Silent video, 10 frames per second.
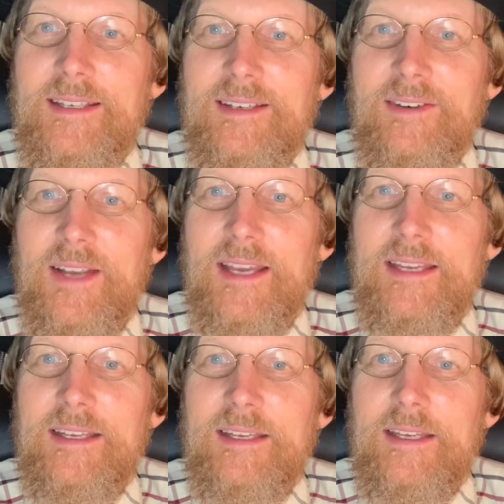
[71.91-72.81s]

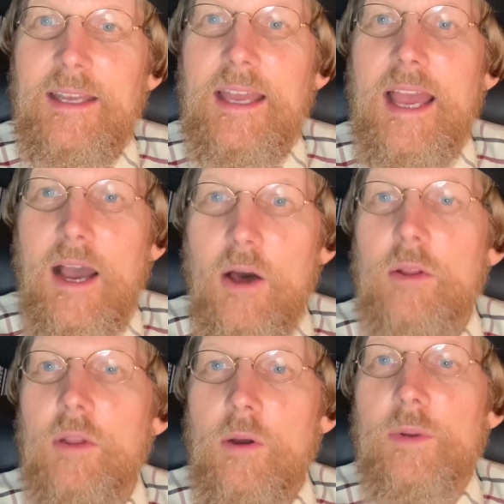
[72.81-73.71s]
Okay. How
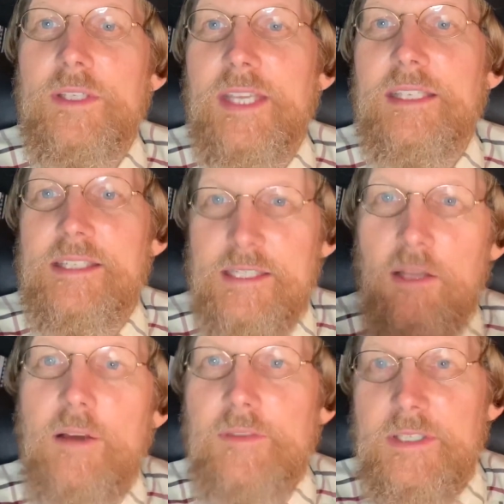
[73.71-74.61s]
long would it take to
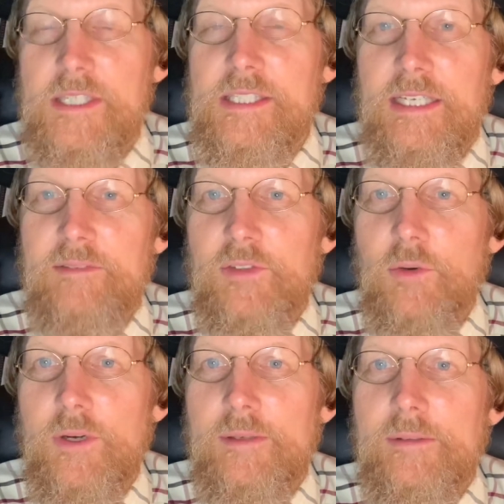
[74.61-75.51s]
sell off the existing
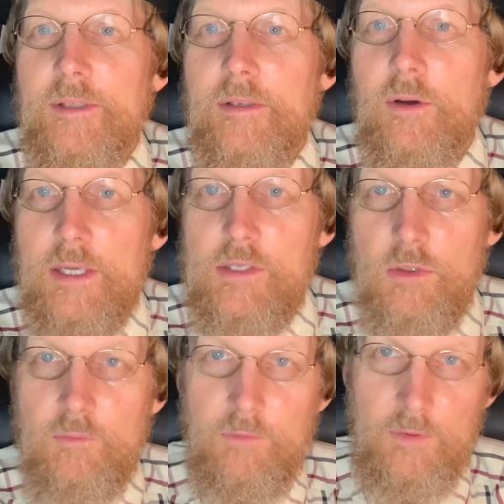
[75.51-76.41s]
inventory? Okay.
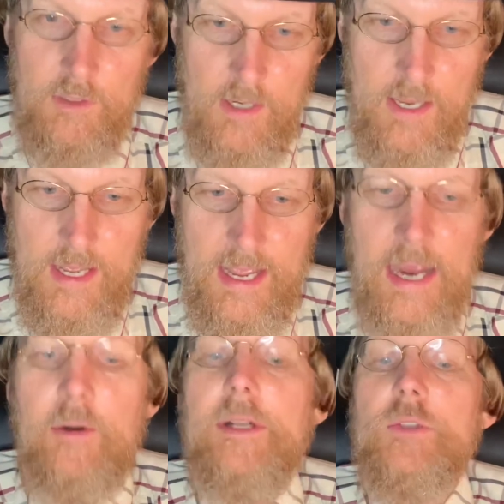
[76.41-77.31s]
So for
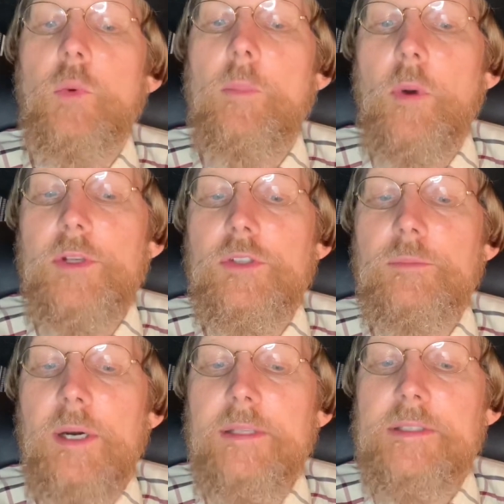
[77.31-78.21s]
Akron, it's 1.2
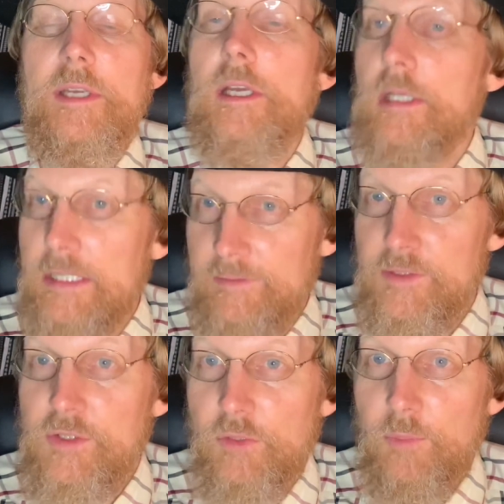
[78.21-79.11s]
months.
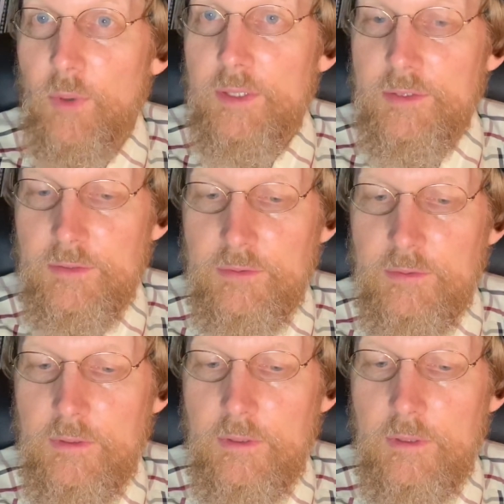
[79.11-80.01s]
Cleveland's 2.2.
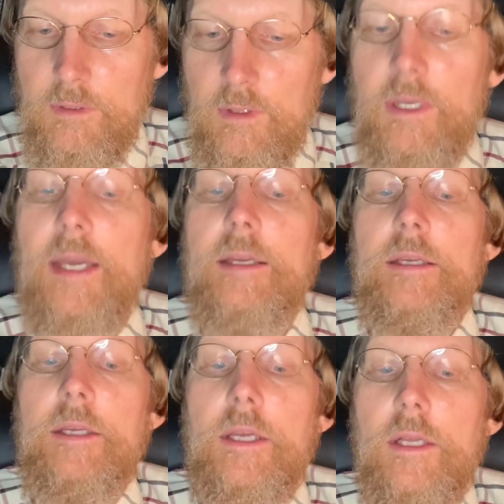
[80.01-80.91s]
Okay.
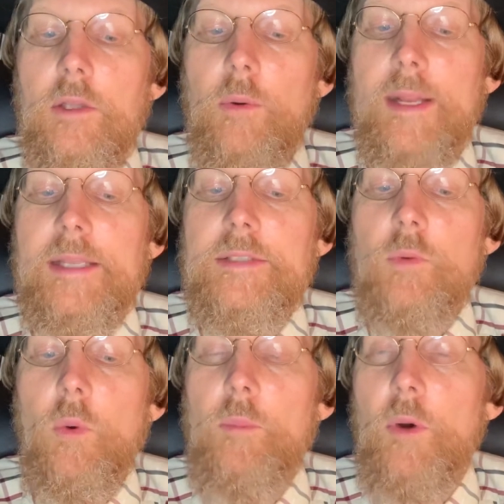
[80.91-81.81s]
Lorain is
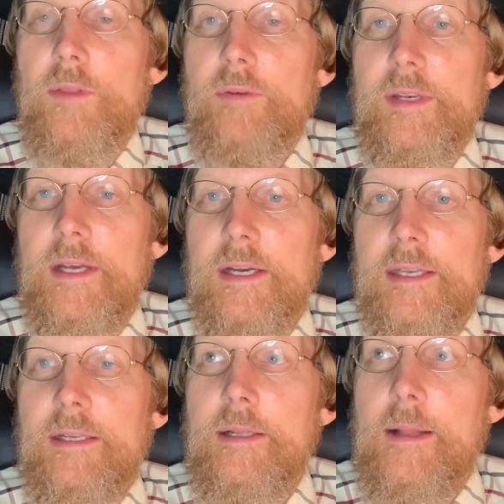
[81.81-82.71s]

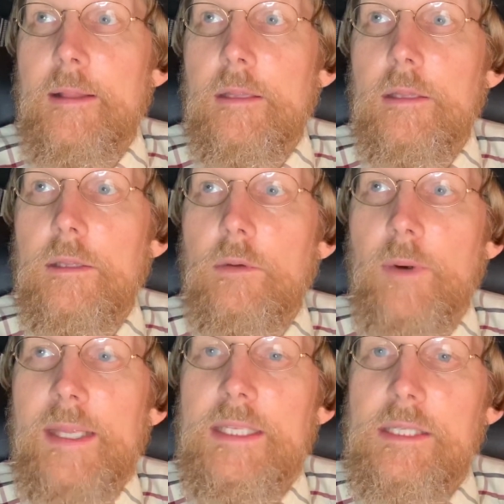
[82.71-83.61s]
1.39.
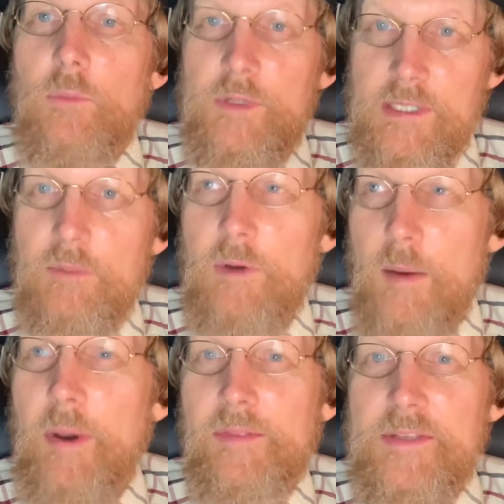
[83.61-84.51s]
Lorain was at
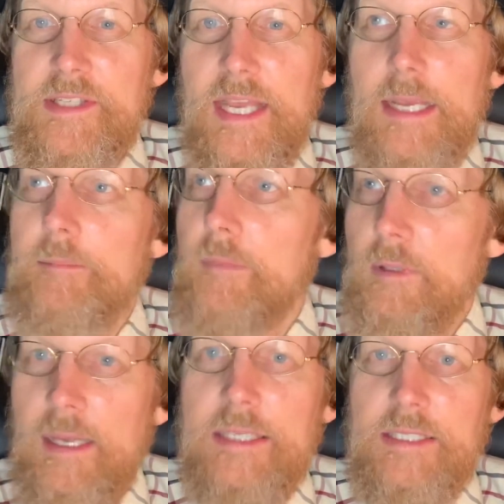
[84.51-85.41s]
about the same
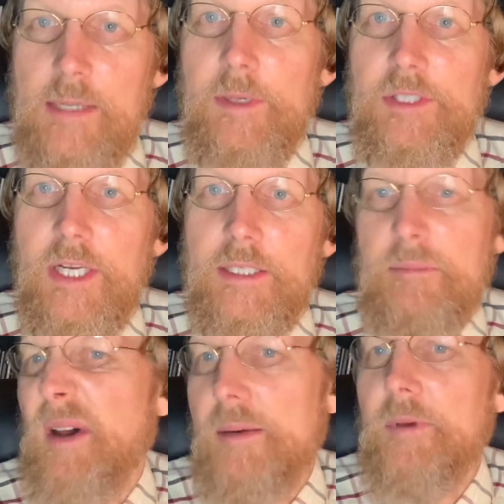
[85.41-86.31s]
last time I checked it,
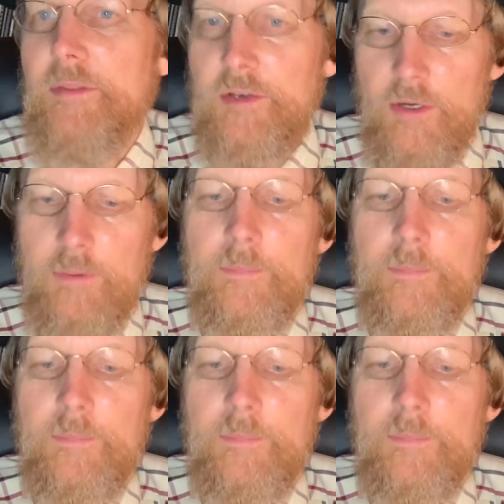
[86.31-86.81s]
about a month ago.